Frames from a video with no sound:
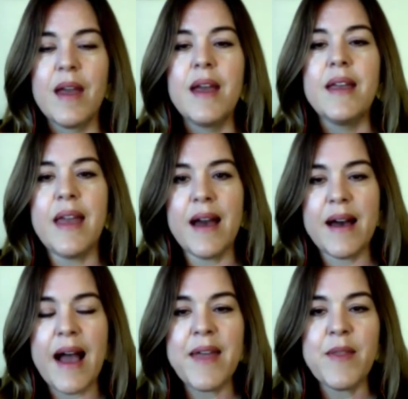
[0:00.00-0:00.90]
Yeah,
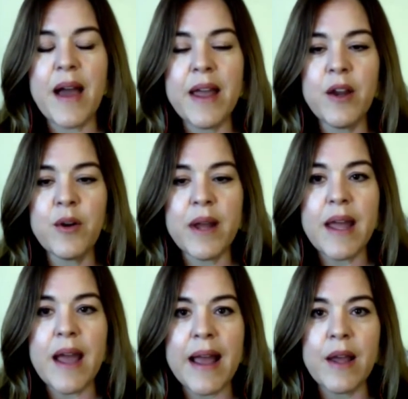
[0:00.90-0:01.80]
I agree.
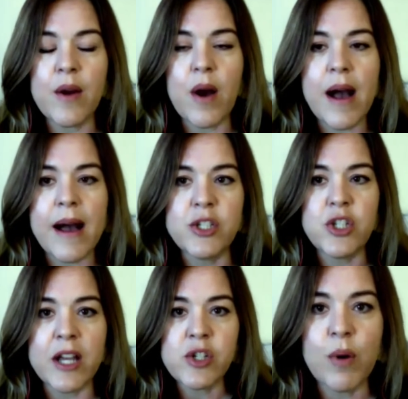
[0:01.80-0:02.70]
Joshua